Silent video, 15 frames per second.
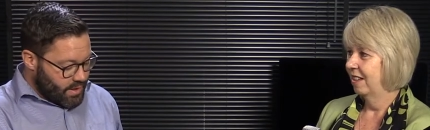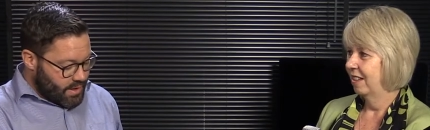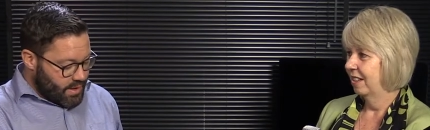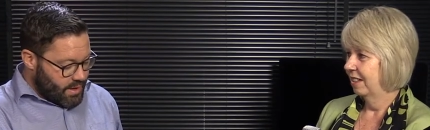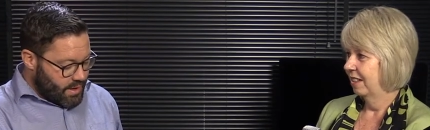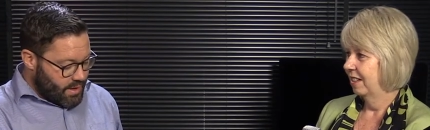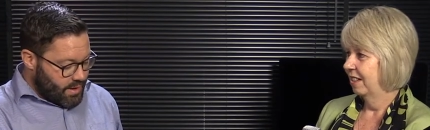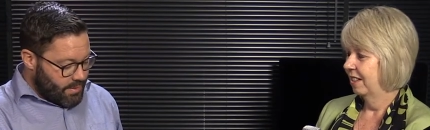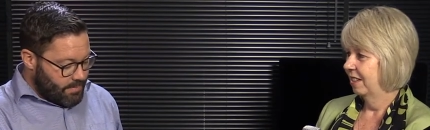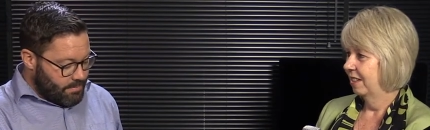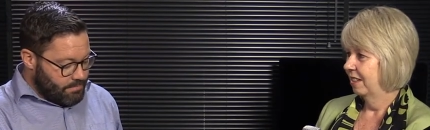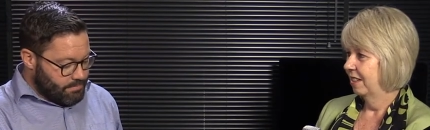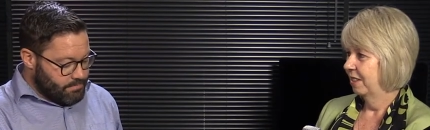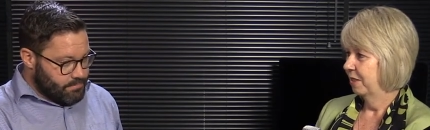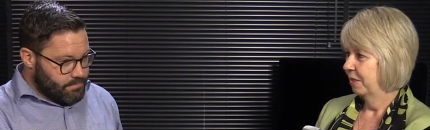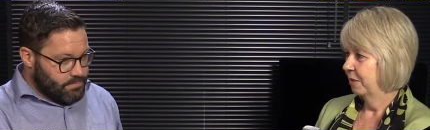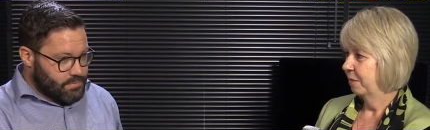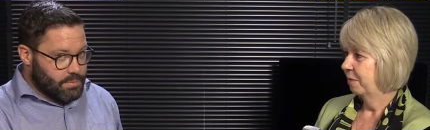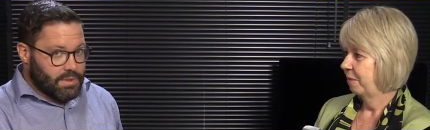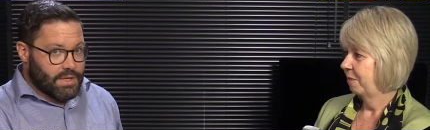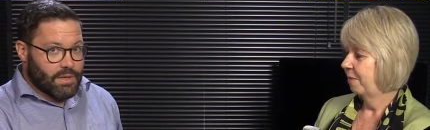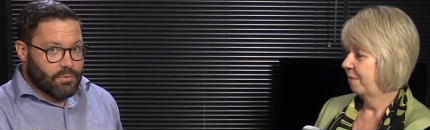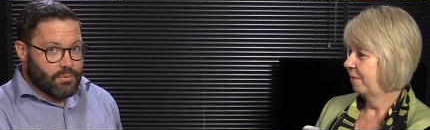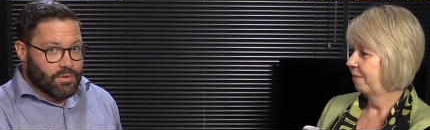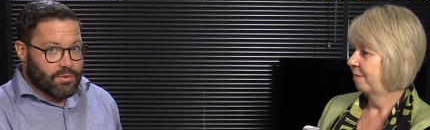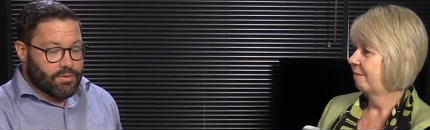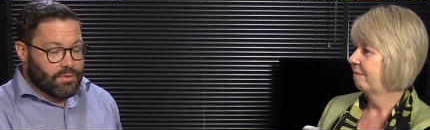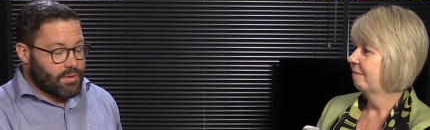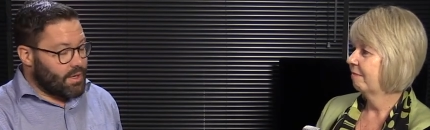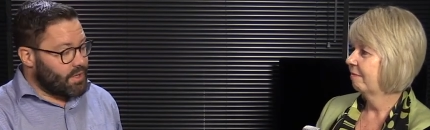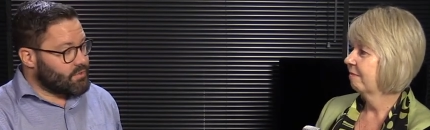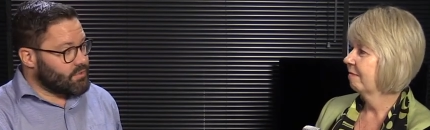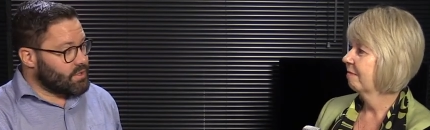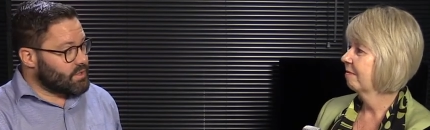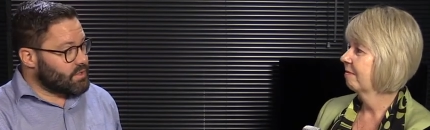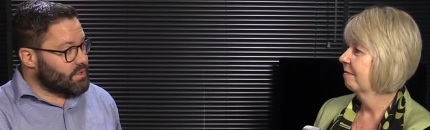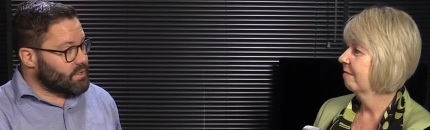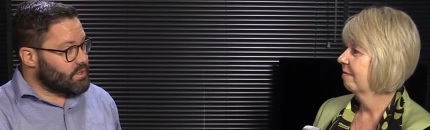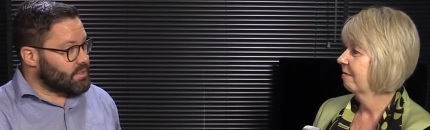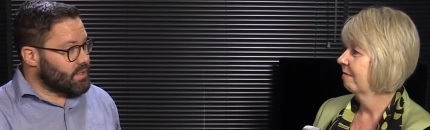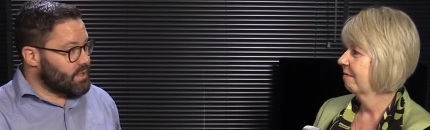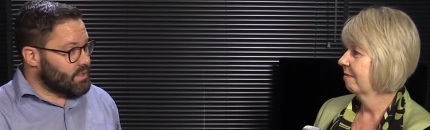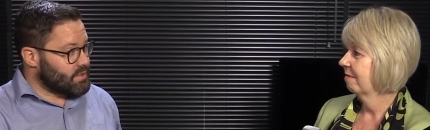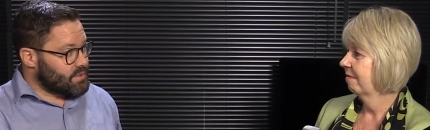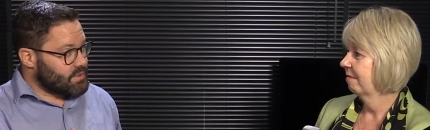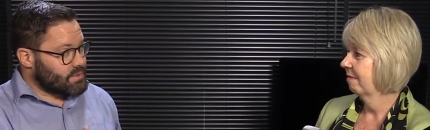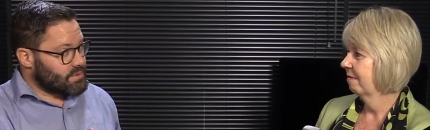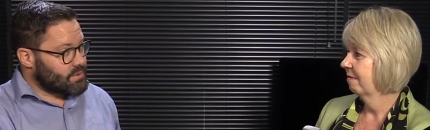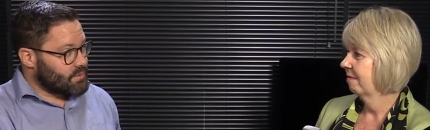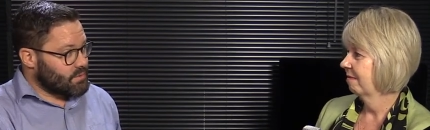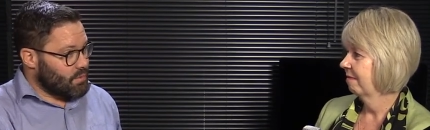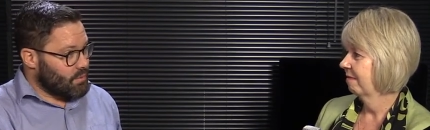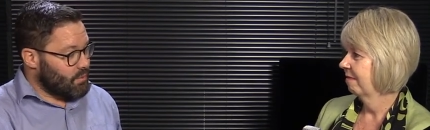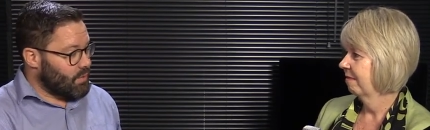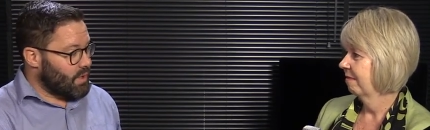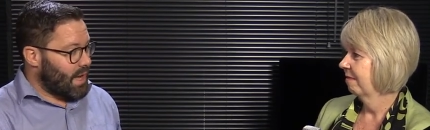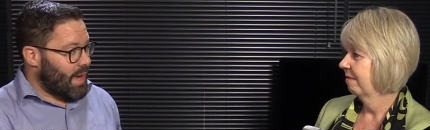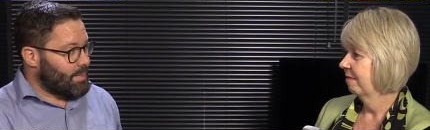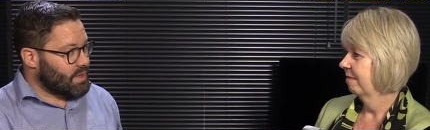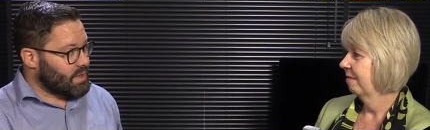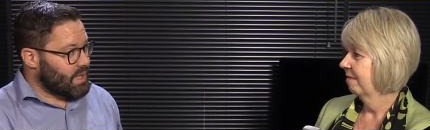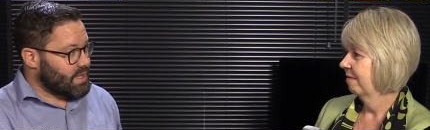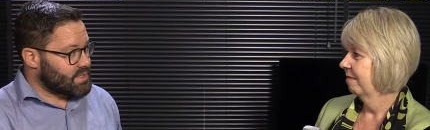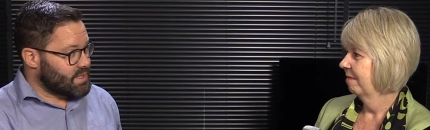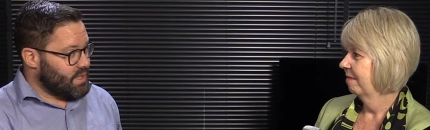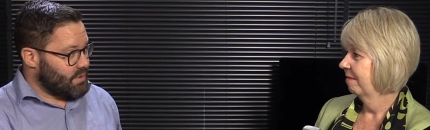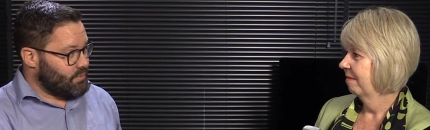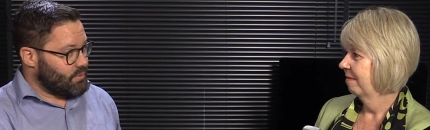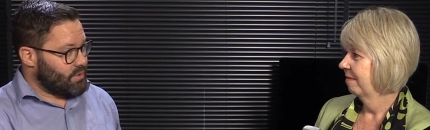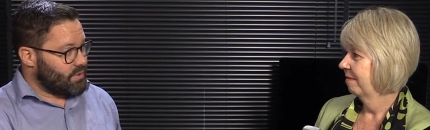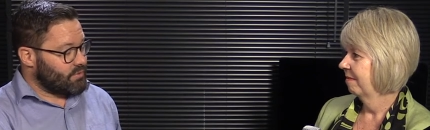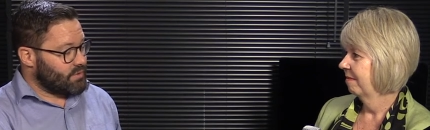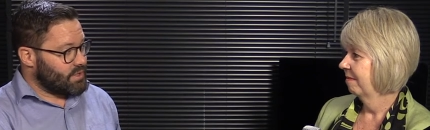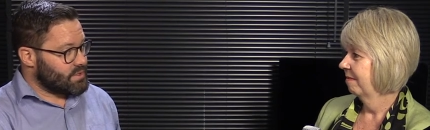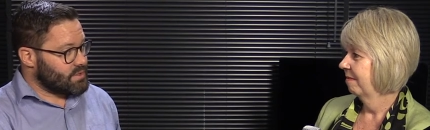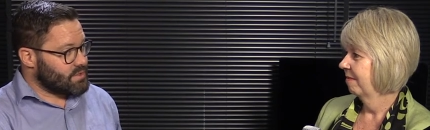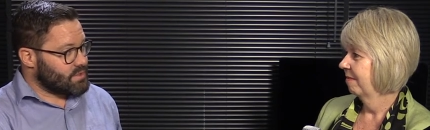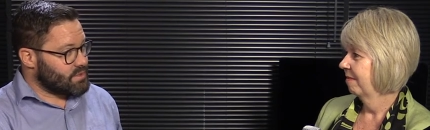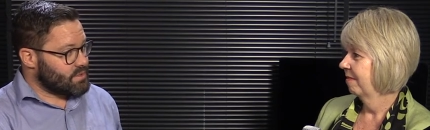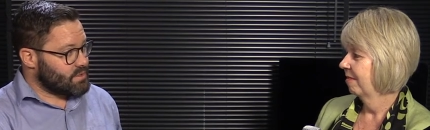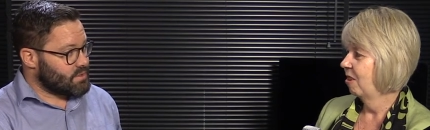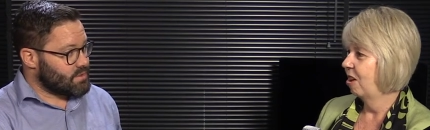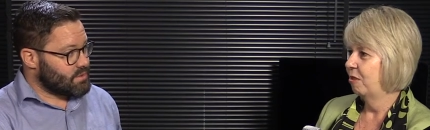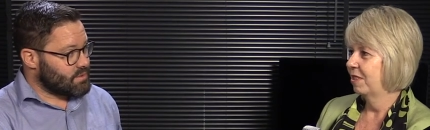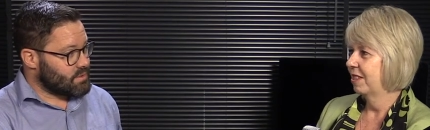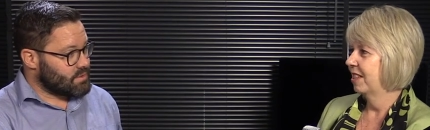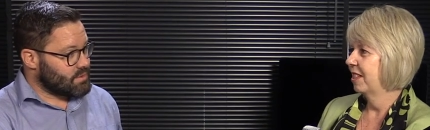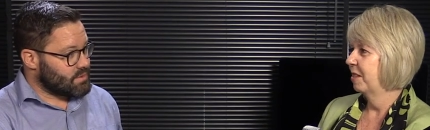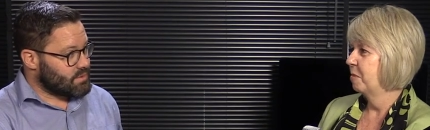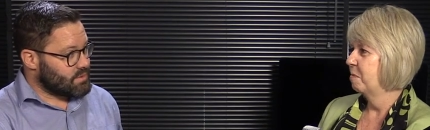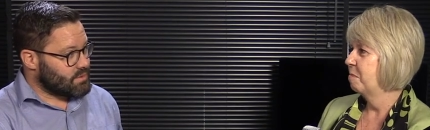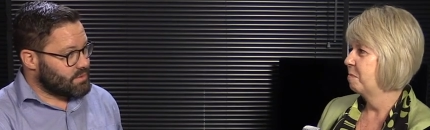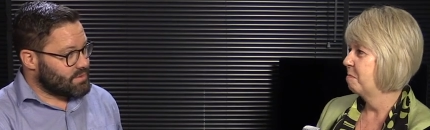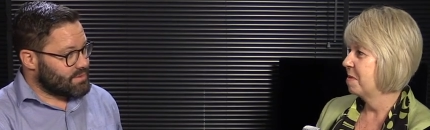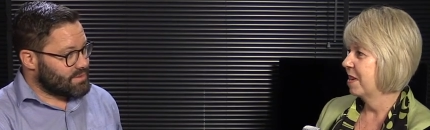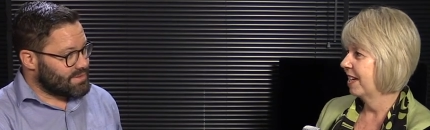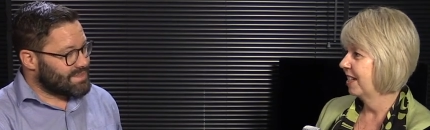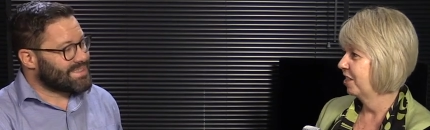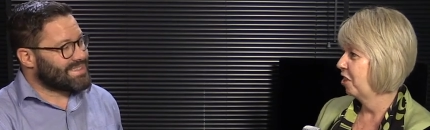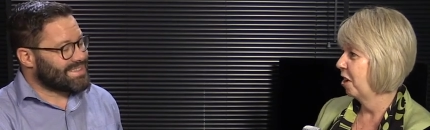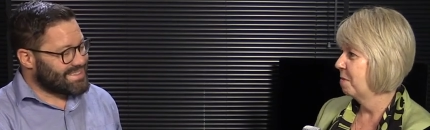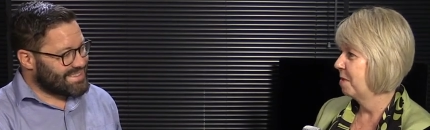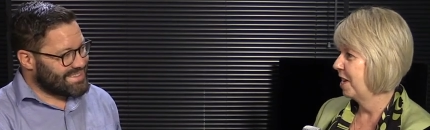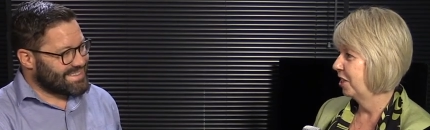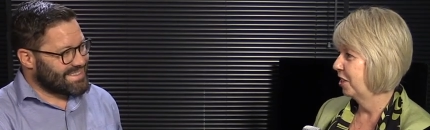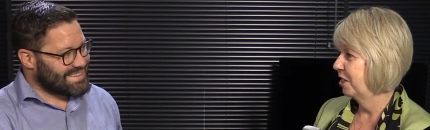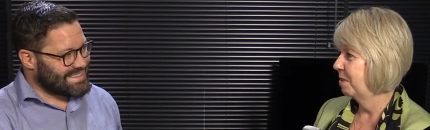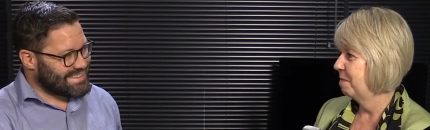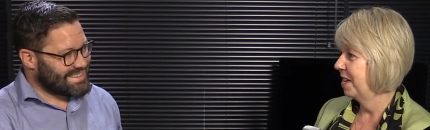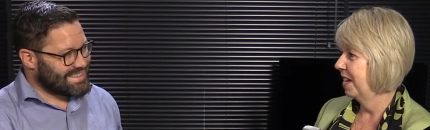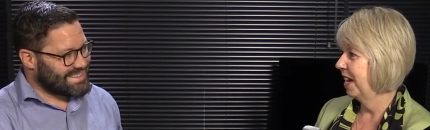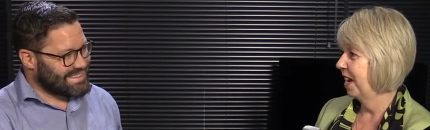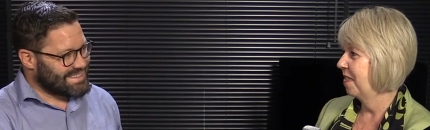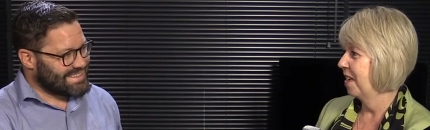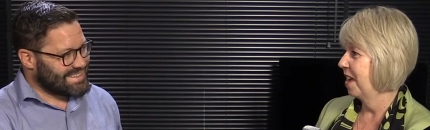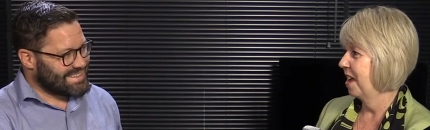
Speaker 1: Uh, to begin with, Adriane, can you tell us what happened last night with the Greens?
Speaker 2: Well, it was the biggest nomination meeting in the